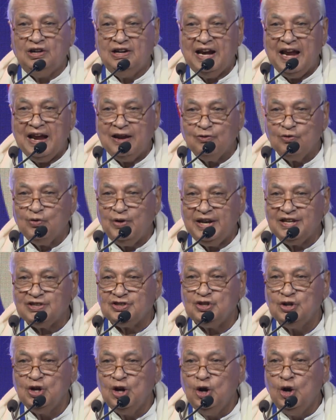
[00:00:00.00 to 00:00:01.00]

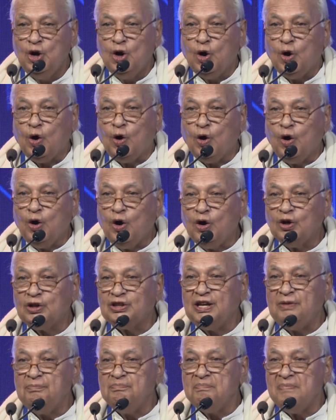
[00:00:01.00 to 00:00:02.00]
language or
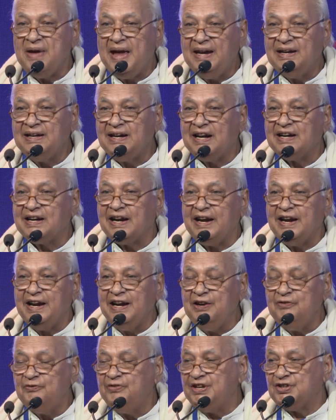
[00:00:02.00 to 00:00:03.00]
the manner
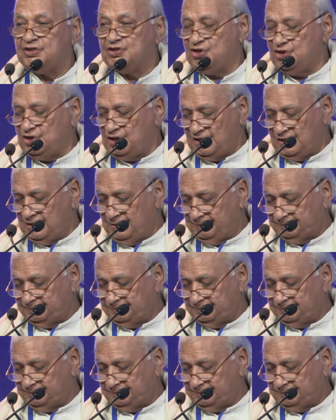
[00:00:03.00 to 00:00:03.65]
in which